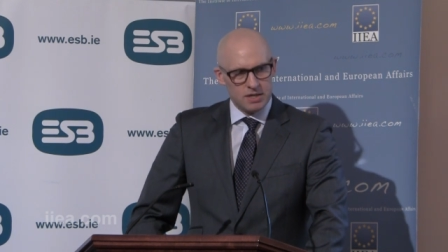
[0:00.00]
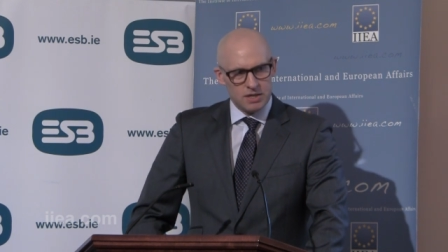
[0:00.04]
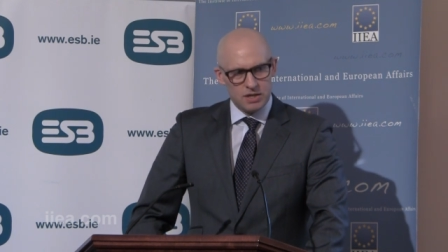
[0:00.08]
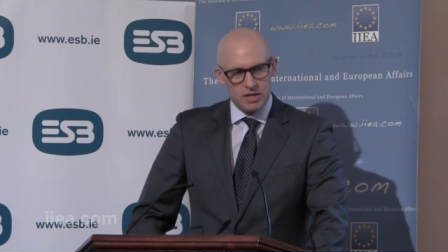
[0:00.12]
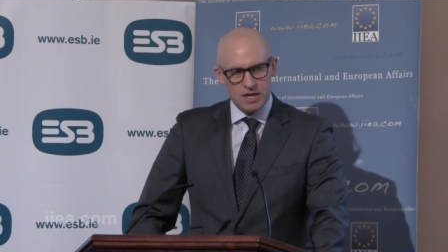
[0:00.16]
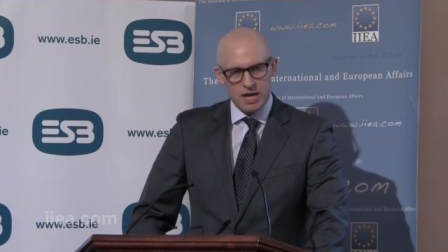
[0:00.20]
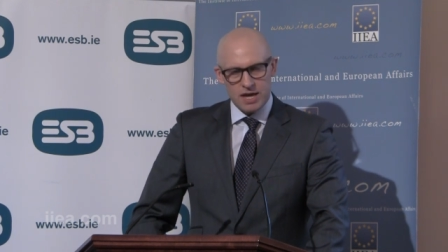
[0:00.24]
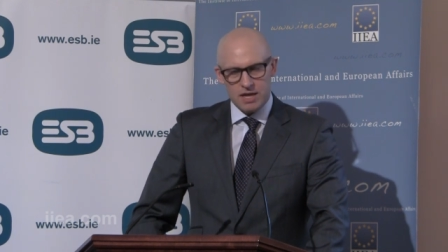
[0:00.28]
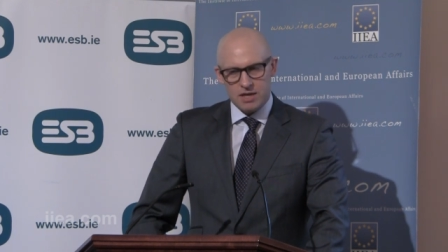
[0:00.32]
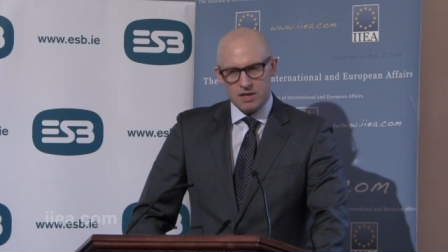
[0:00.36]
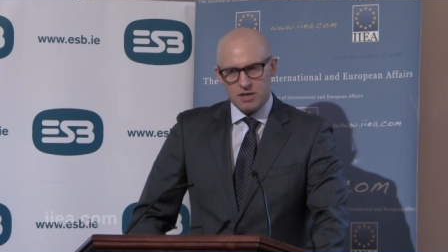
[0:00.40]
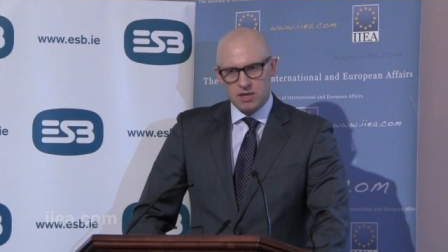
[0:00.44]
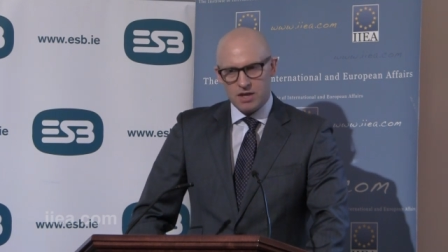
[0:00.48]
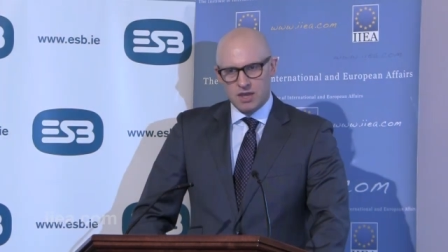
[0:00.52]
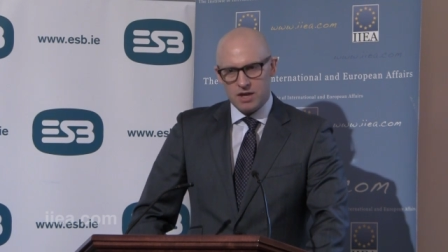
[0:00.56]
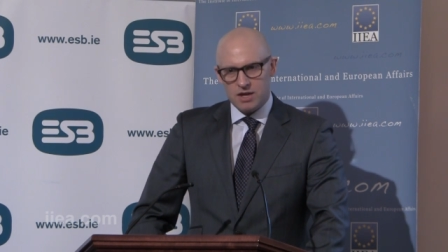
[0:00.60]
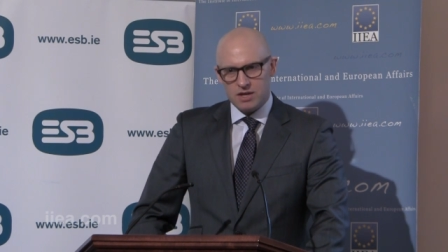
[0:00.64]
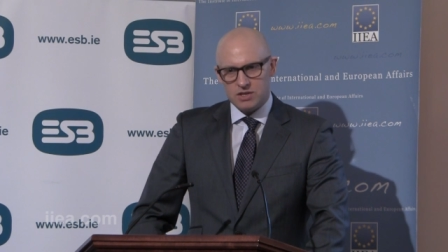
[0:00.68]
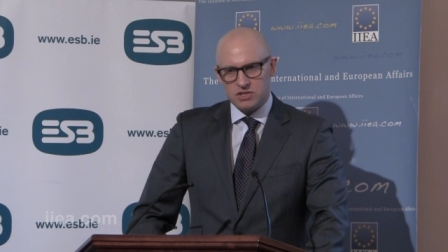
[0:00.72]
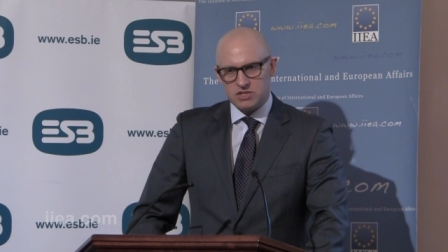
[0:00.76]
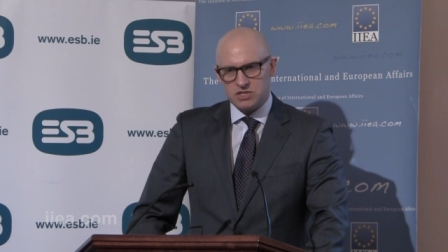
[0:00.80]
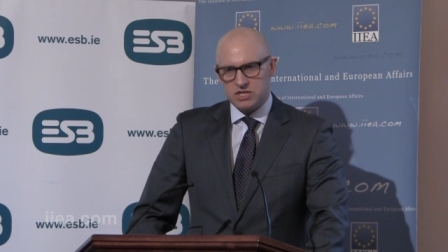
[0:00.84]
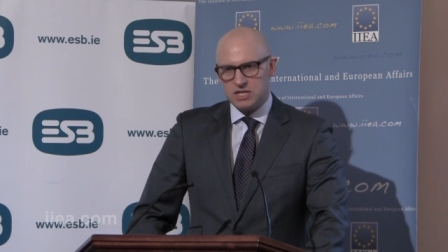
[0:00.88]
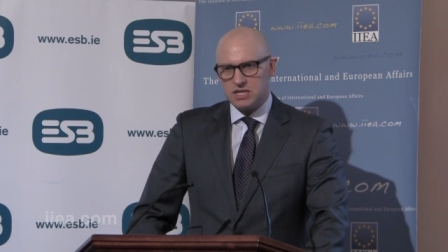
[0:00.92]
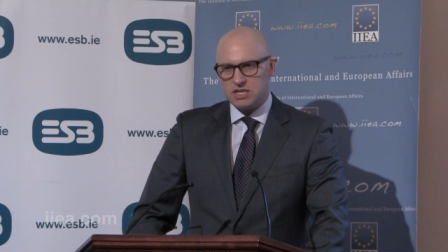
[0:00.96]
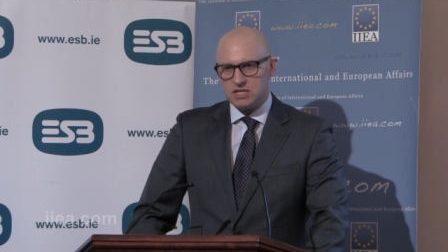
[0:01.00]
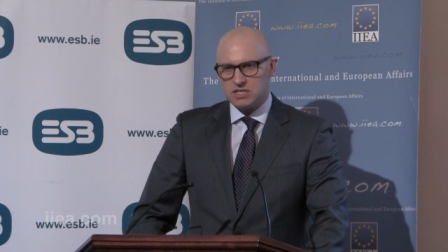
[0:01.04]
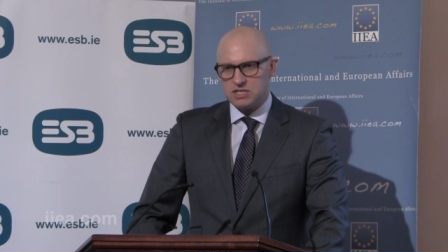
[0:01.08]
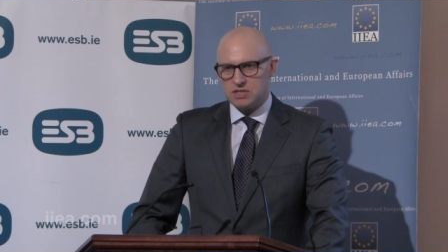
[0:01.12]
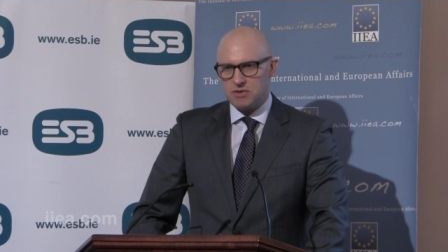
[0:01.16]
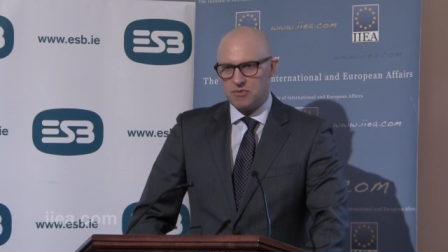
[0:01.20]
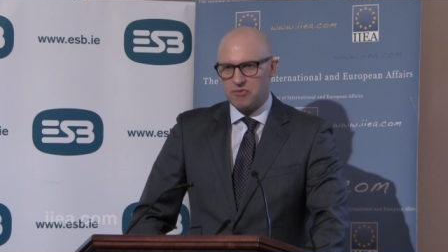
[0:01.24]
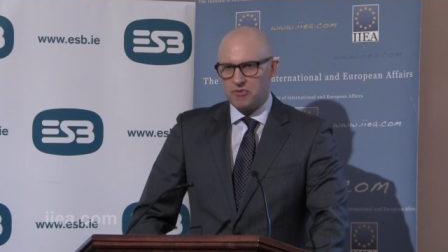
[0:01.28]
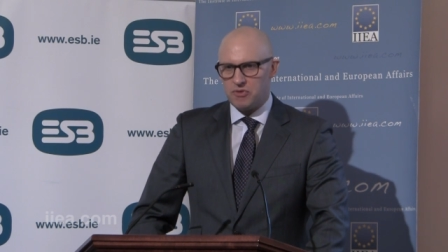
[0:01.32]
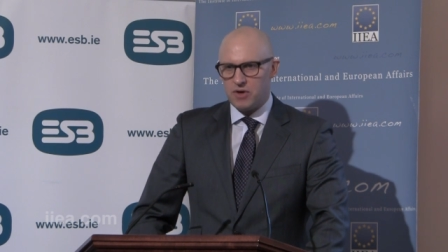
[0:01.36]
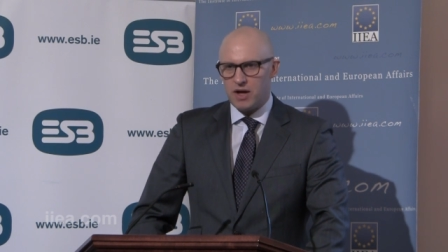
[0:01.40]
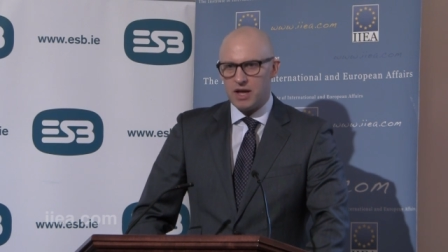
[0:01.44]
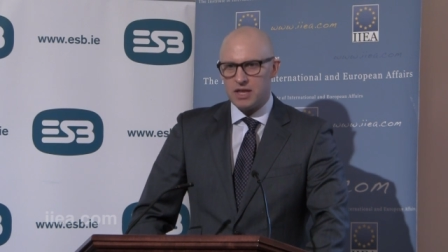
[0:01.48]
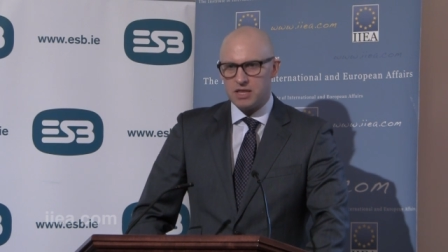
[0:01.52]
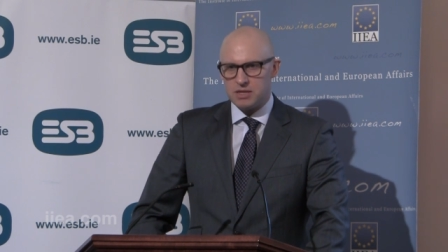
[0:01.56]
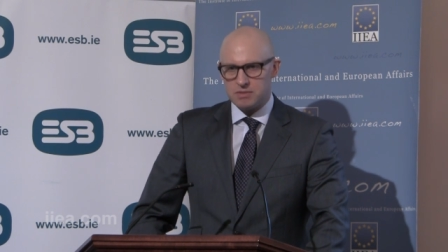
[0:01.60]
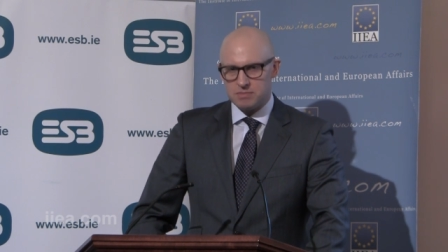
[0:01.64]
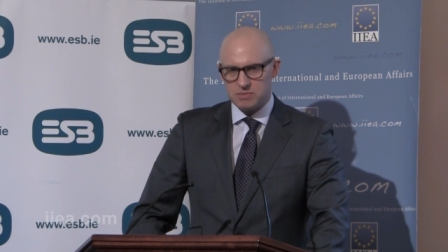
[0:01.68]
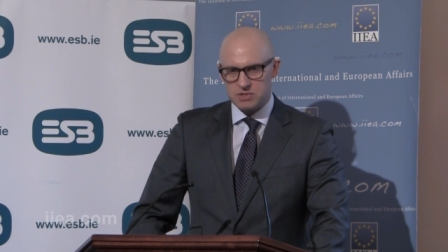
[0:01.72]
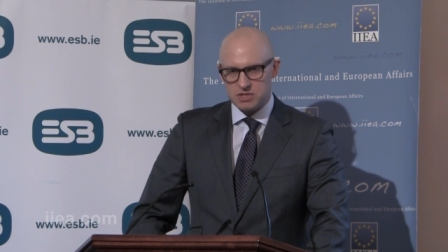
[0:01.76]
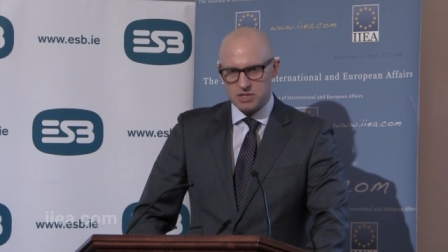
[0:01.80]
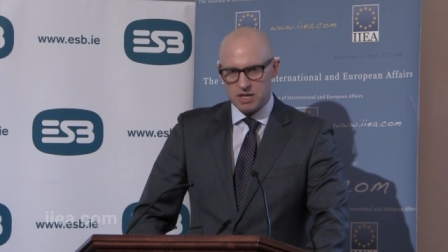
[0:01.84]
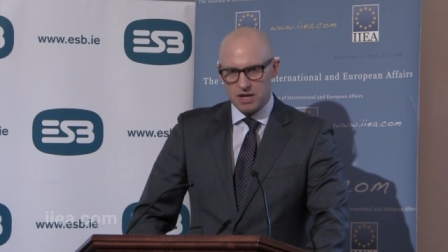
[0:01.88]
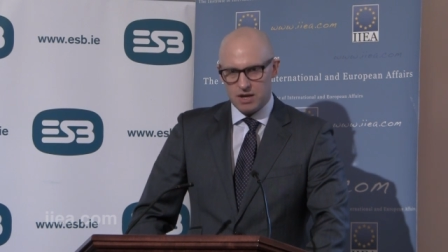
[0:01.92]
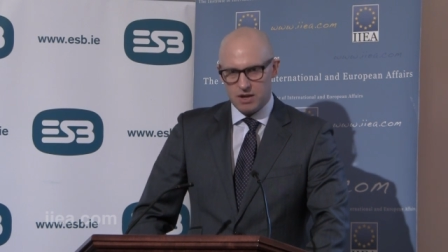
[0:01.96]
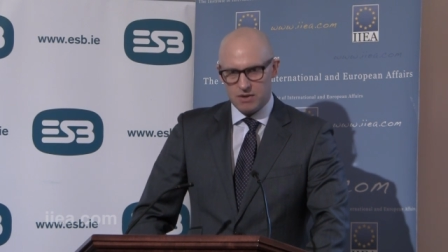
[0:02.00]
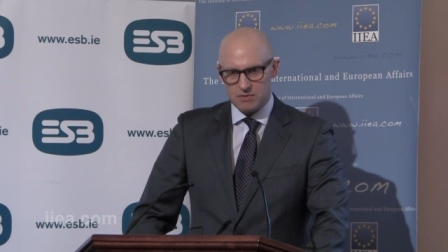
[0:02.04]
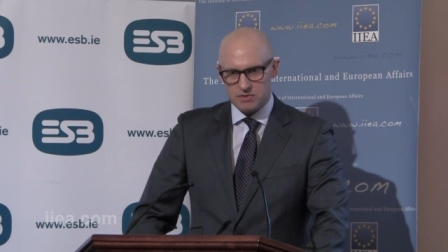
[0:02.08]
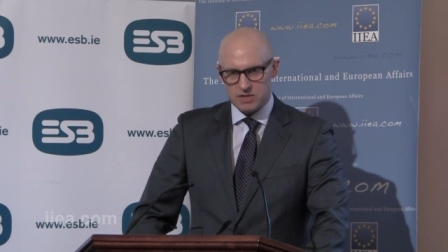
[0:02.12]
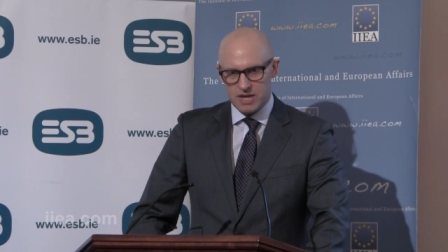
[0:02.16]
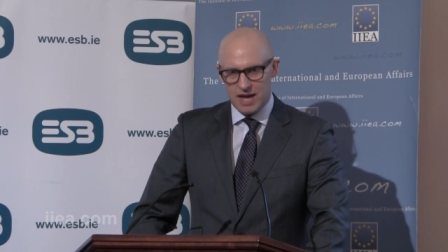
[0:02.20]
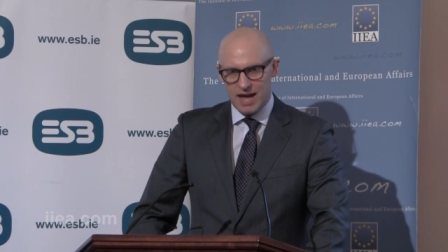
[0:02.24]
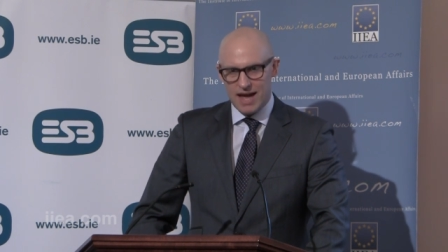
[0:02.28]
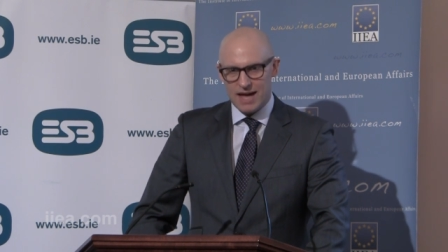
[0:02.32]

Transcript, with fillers: then cities define themselves